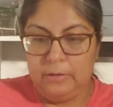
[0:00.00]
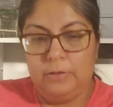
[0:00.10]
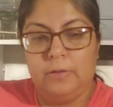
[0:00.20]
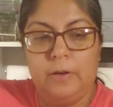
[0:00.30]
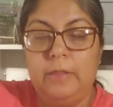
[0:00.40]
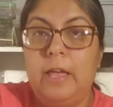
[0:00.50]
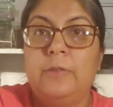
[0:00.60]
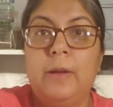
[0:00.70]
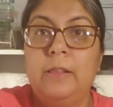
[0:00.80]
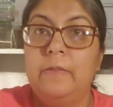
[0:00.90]
So, and
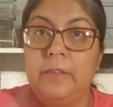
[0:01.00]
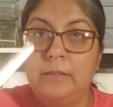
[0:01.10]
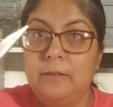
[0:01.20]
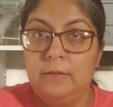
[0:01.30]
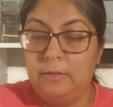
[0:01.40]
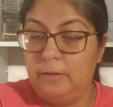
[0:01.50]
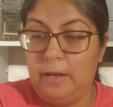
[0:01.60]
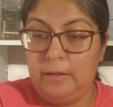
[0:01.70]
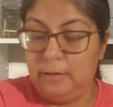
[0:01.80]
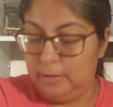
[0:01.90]
that's why I love these scissors,
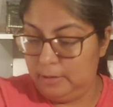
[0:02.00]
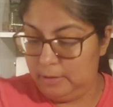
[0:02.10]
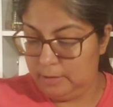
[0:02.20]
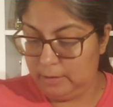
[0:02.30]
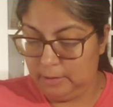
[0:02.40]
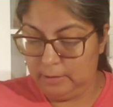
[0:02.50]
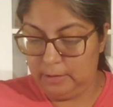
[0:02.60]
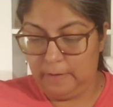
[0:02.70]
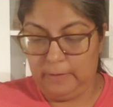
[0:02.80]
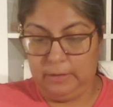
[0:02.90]
guys, because it just cuts
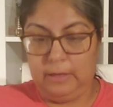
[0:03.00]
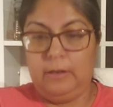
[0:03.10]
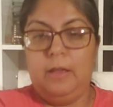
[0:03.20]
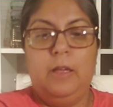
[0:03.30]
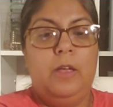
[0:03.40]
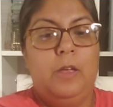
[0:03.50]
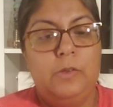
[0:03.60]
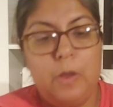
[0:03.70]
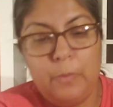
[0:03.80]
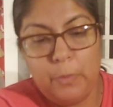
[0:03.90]
everything.
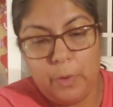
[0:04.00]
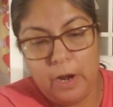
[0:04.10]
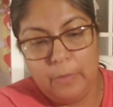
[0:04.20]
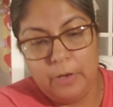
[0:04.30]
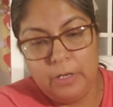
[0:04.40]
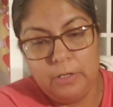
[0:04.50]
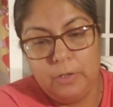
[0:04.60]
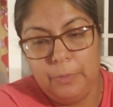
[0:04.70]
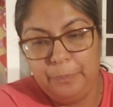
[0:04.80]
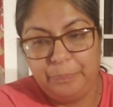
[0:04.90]
So what I'm going to
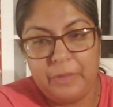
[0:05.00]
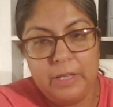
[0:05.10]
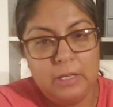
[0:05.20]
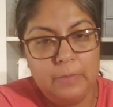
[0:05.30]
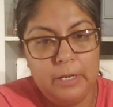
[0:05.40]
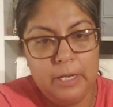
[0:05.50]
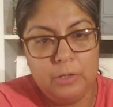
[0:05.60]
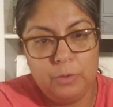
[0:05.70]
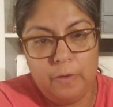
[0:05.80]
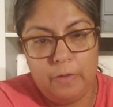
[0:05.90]
do is I'm going to
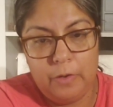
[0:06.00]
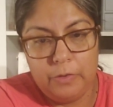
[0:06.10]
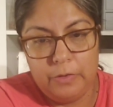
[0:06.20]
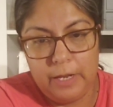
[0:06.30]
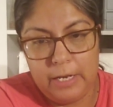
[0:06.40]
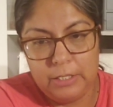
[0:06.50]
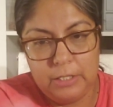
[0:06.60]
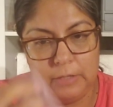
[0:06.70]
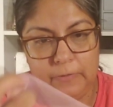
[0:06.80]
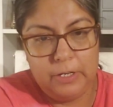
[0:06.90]
get 2 of those that I
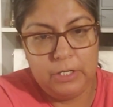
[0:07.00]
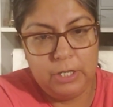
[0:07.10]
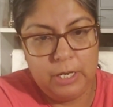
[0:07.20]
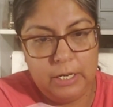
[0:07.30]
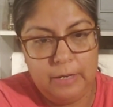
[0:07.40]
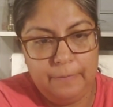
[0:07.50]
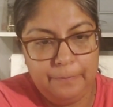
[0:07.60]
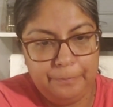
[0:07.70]
just finished cutting.